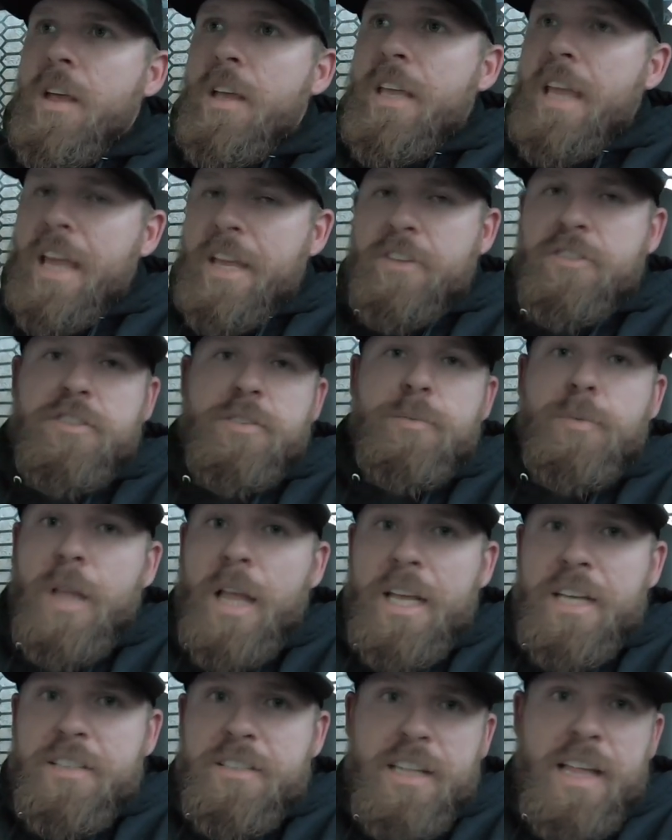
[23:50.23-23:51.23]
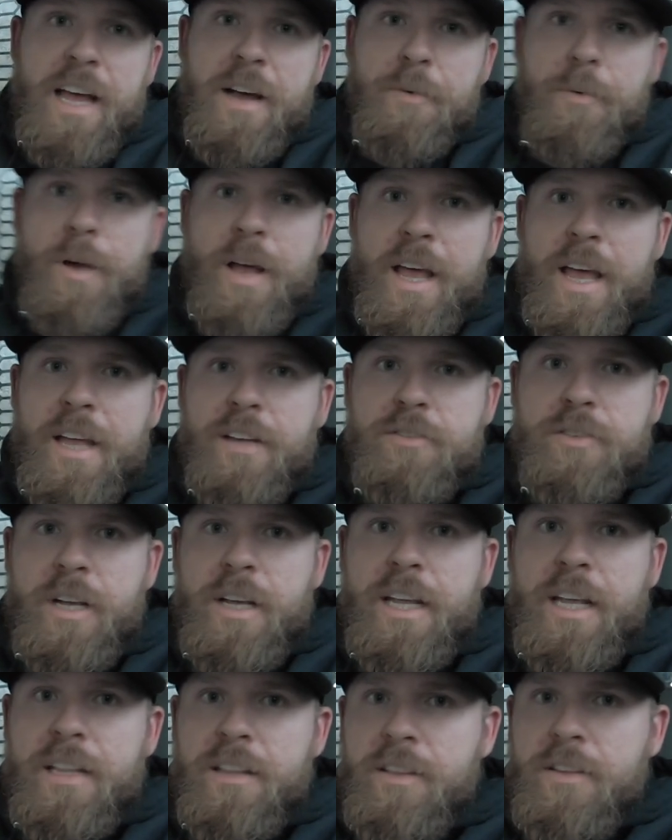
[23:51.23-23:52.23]
get you some likes that way
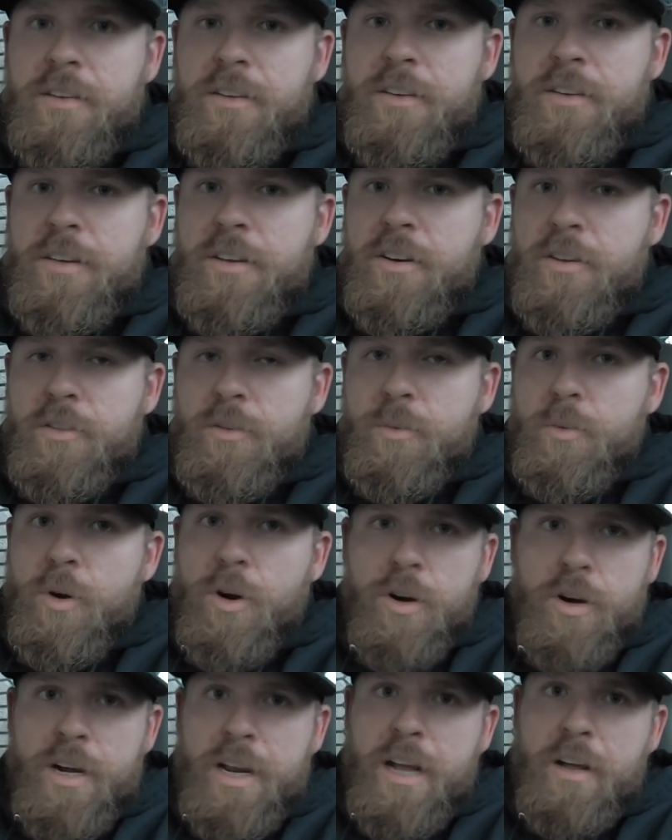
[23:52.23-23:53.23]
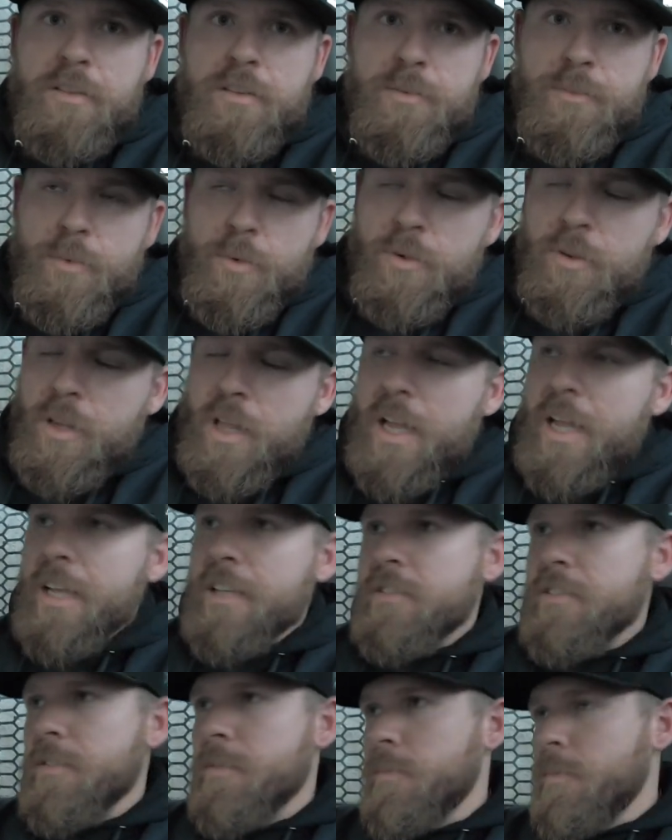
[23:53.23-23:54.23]
try and get the you know the word out the more
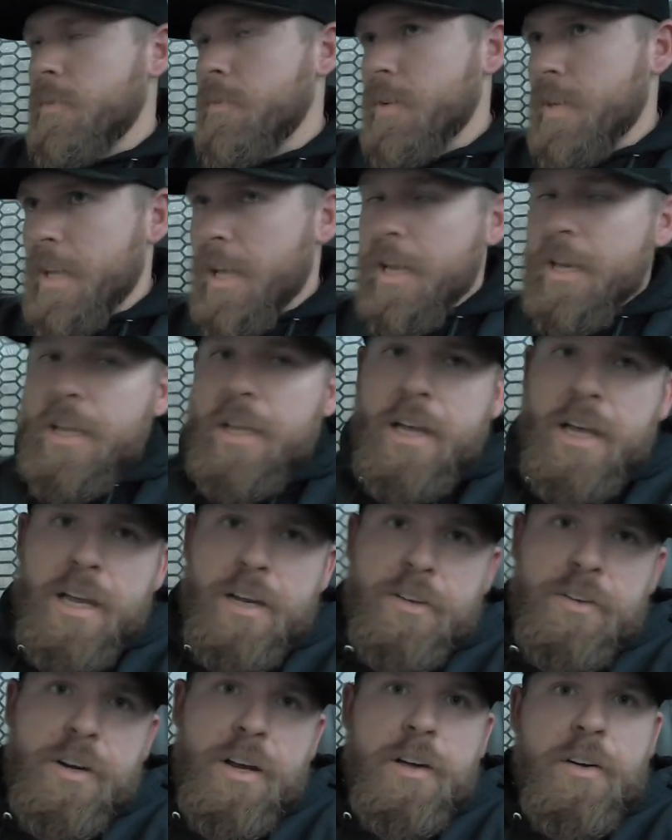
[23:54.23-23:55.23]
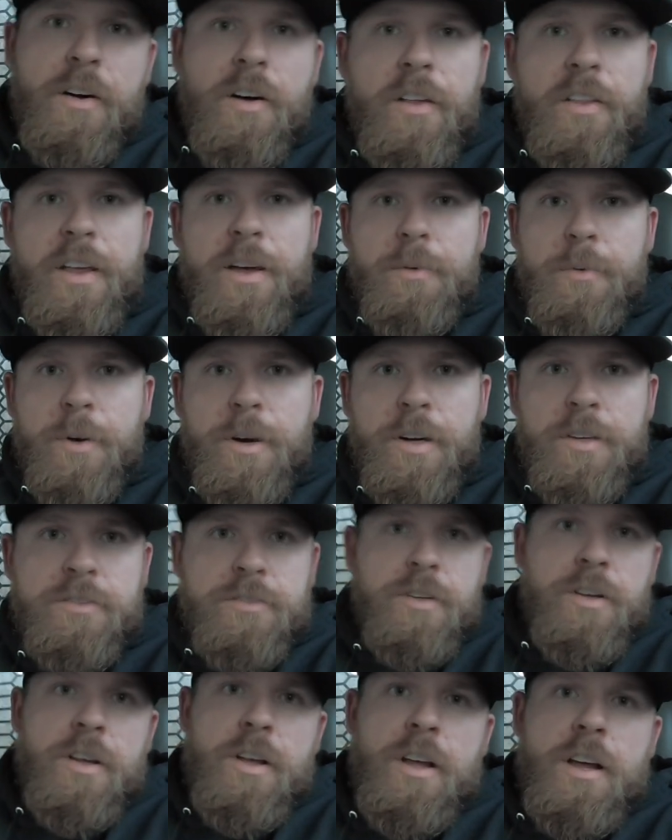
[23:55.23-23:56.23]
likes the more yada yada you know all that
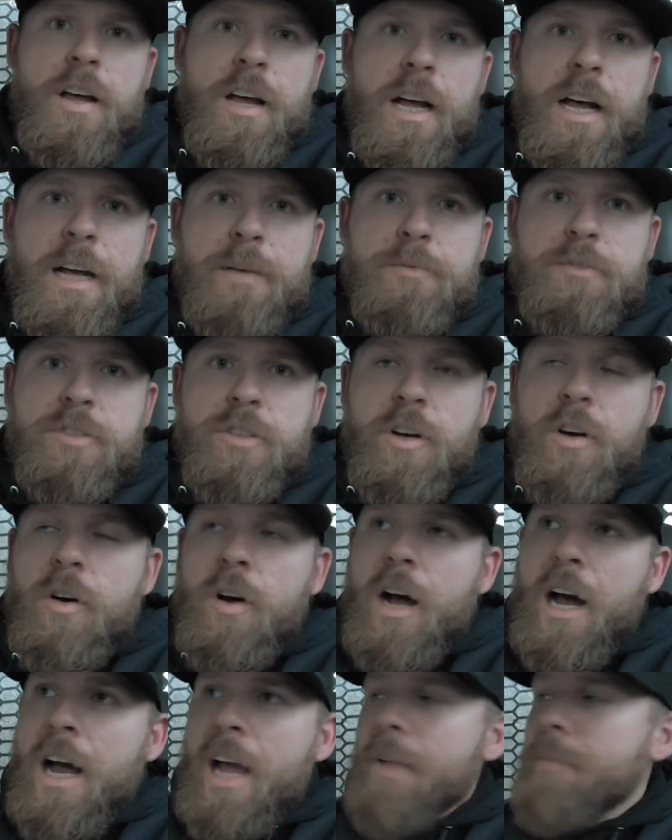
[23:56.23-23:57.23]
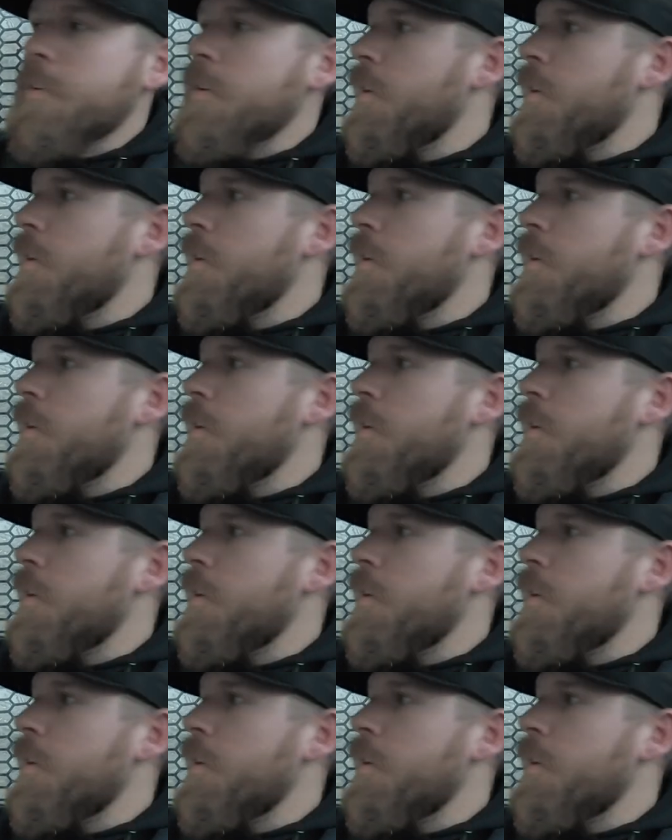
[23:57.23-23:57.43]
works um, so i'm